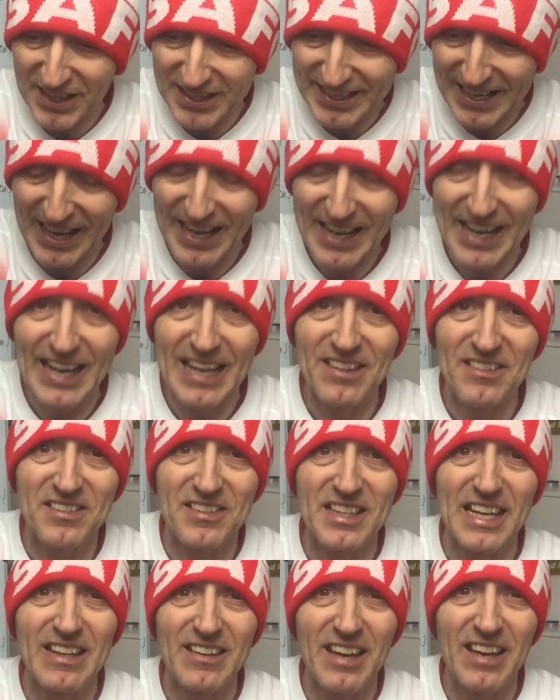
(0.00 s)
the killer
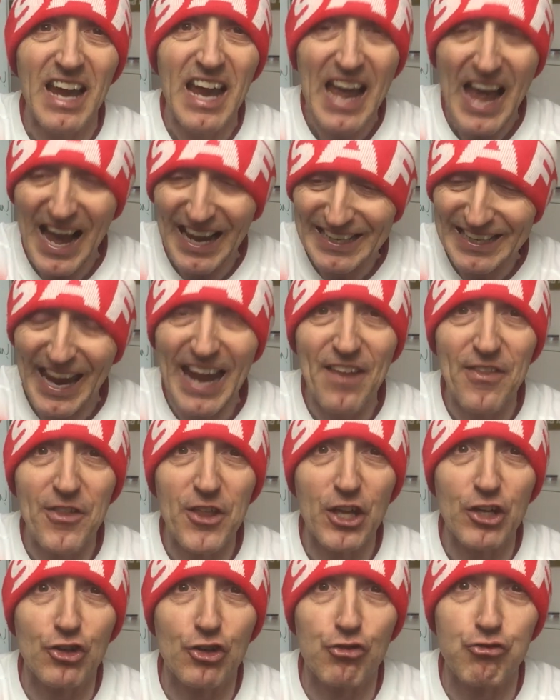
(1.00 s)
instinct, again,
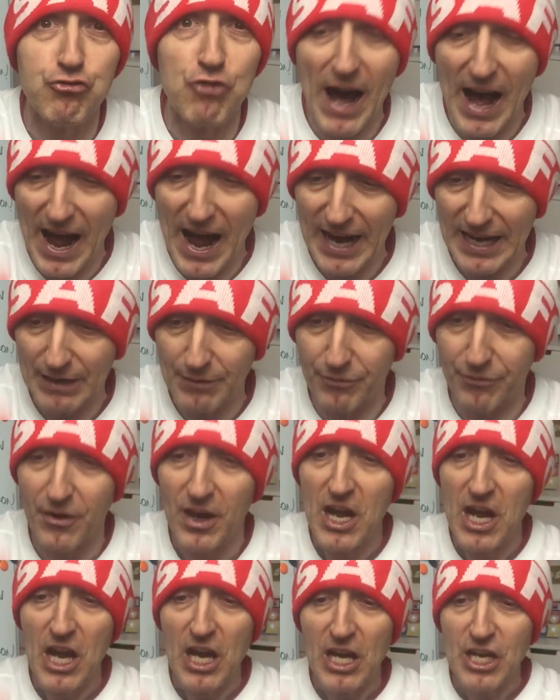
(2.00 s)
the drive.
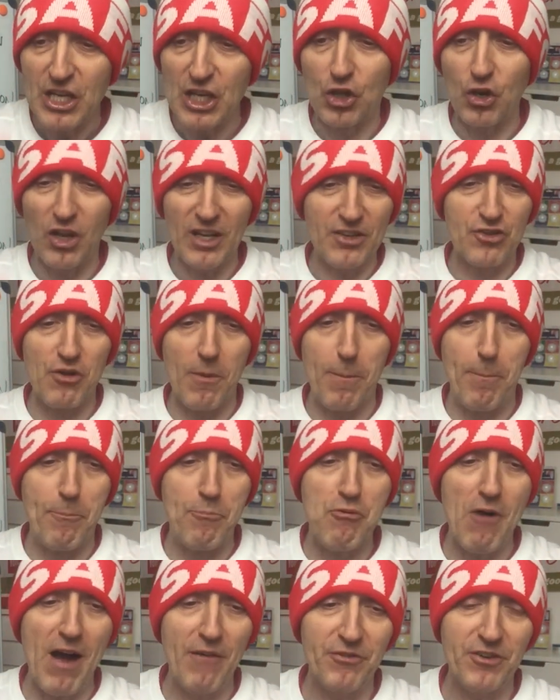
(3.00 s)
You got
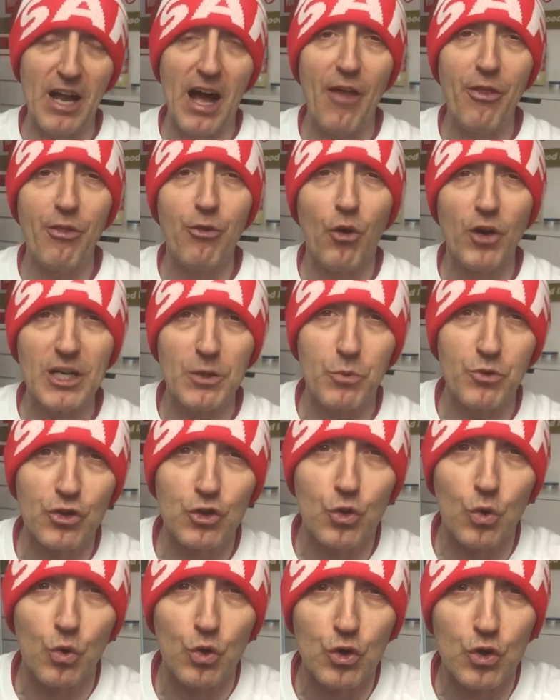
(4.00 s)
Jabravna. I thought he was a
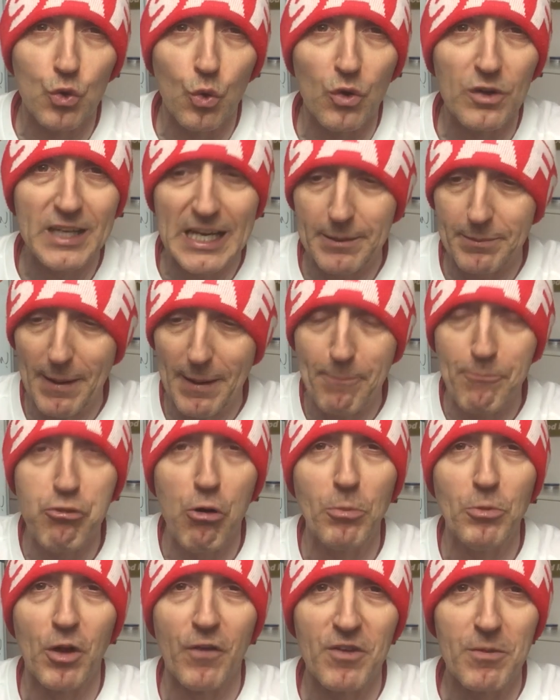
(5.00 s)
good goalkeeper. I've
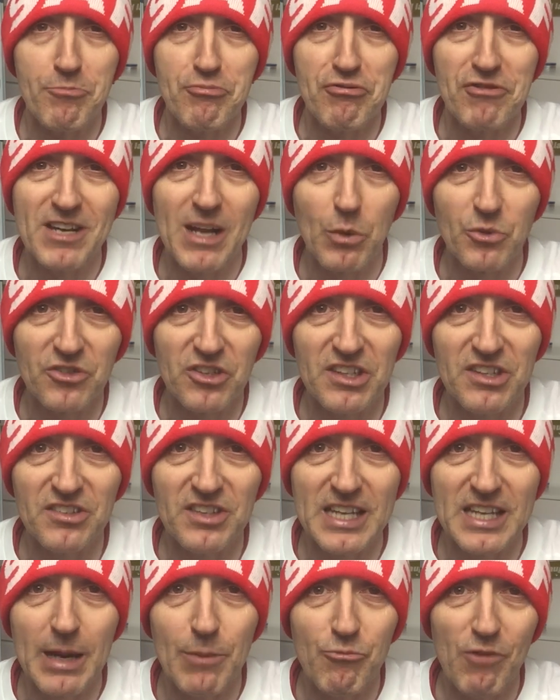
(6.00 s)
probably not been pronouncing
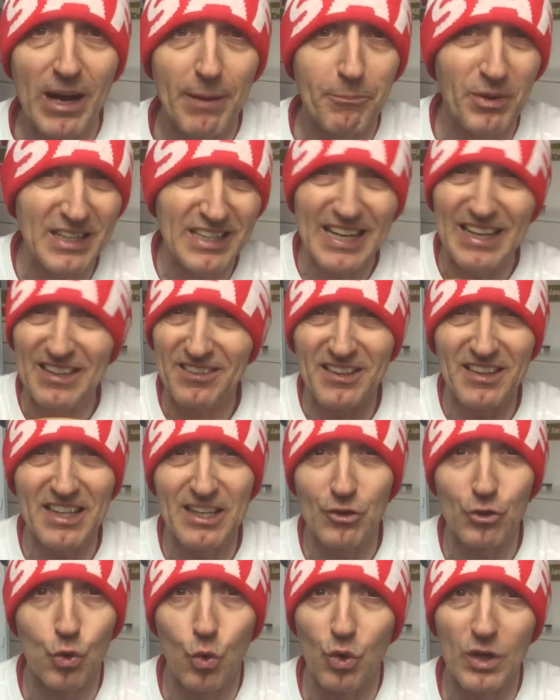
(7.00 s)
his name right, but
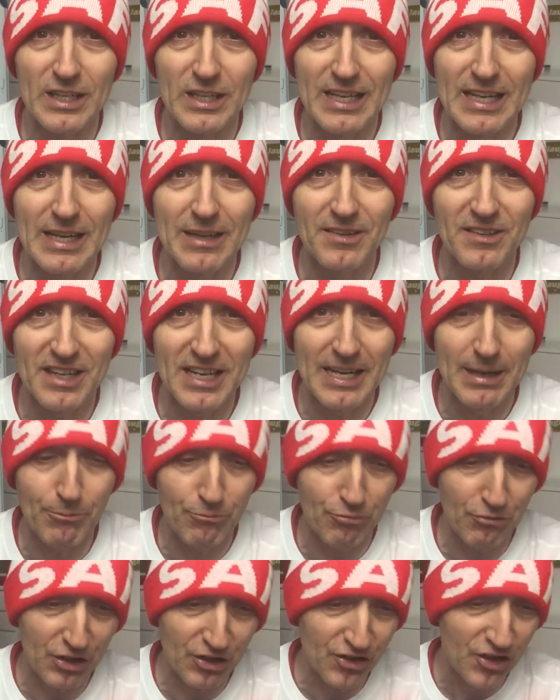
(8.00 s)
yesterday's goal against
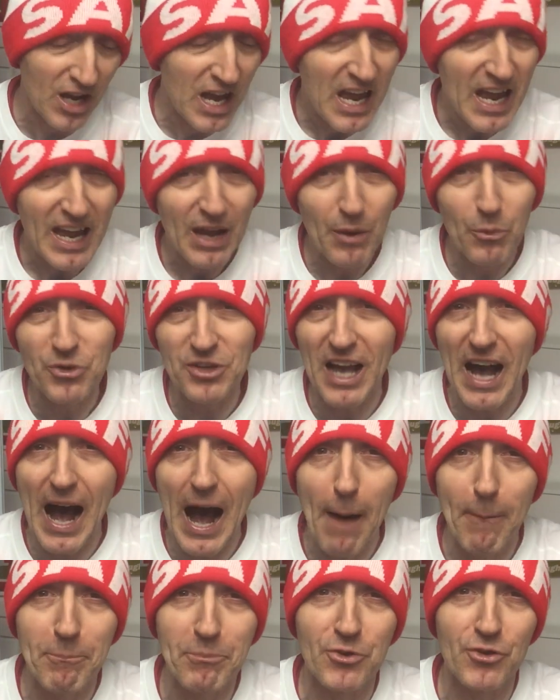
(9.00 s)
Cambridge, it was
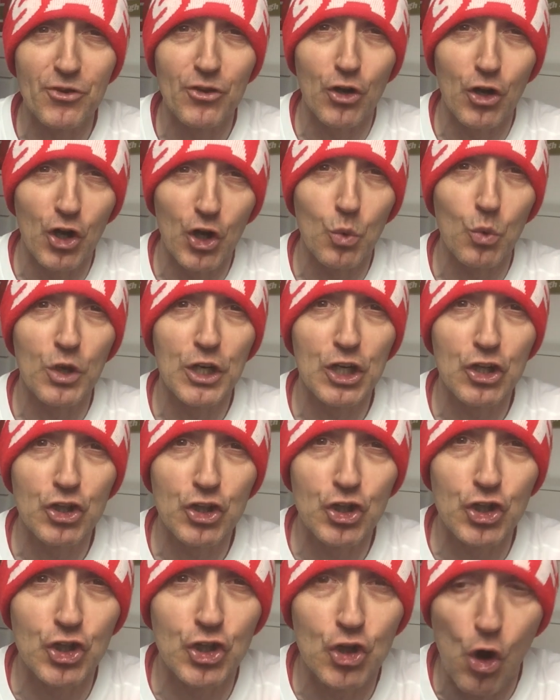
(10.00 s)
absolutely
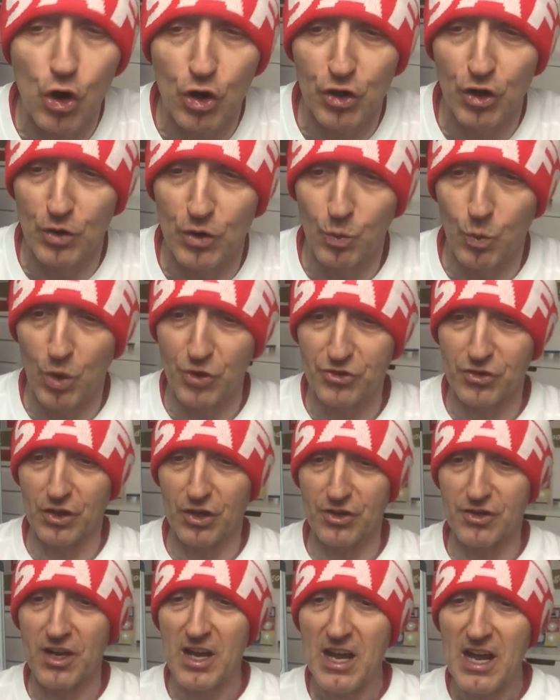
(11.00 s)
shocking, wasn't
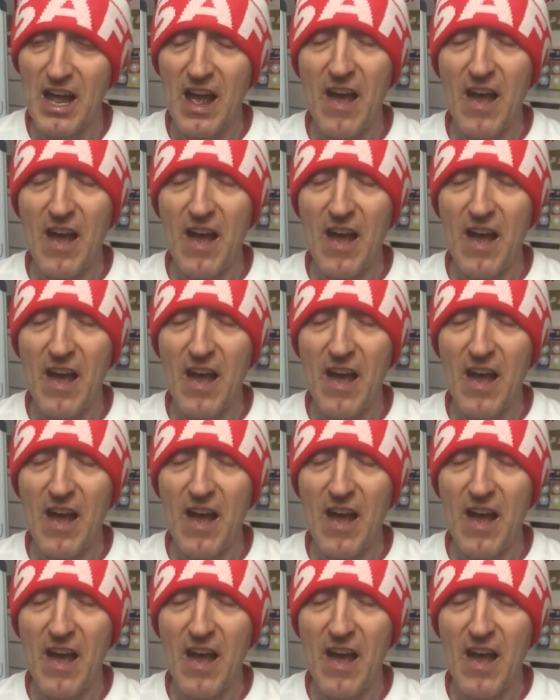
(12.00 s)
it?